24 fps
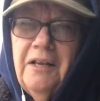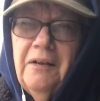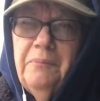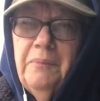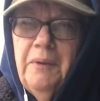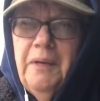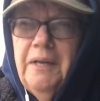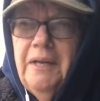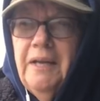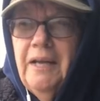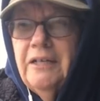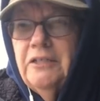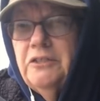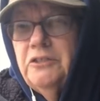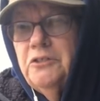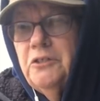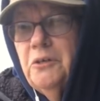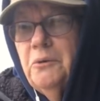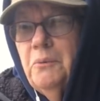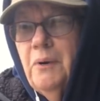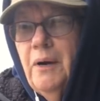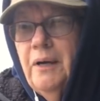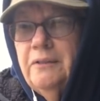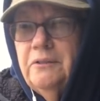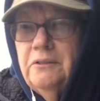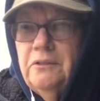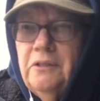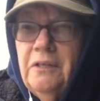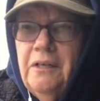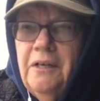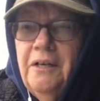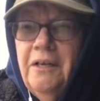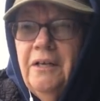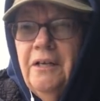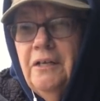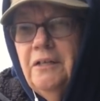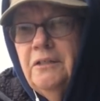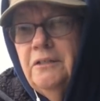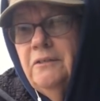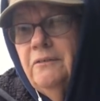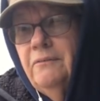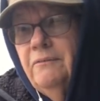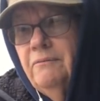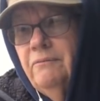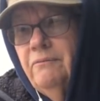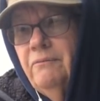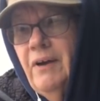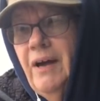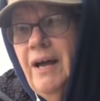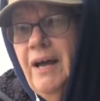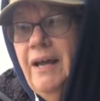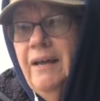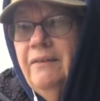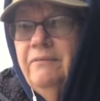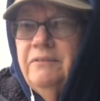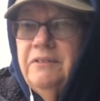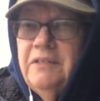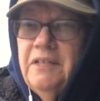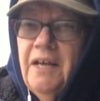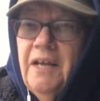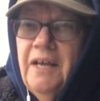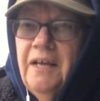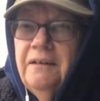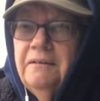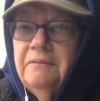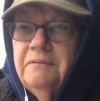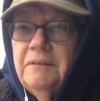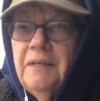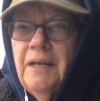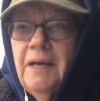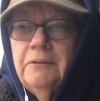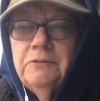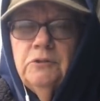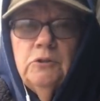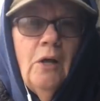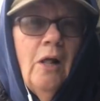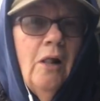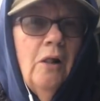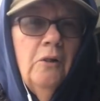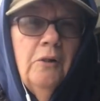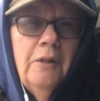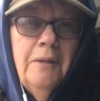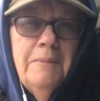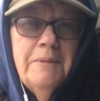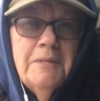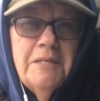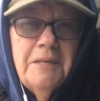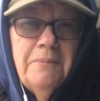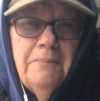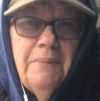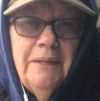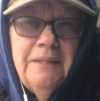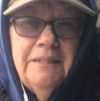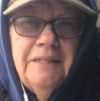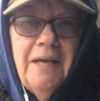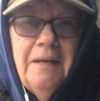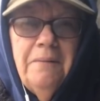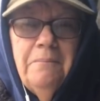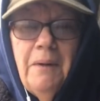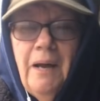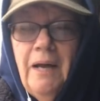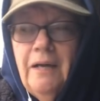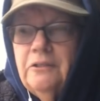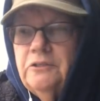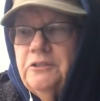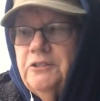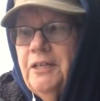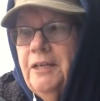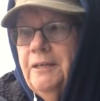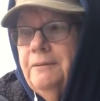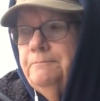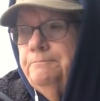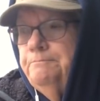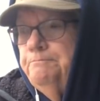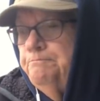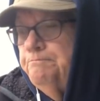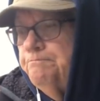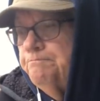give me an extra, what? 5, 10, 10. So I'll only miss it by 10 miles then.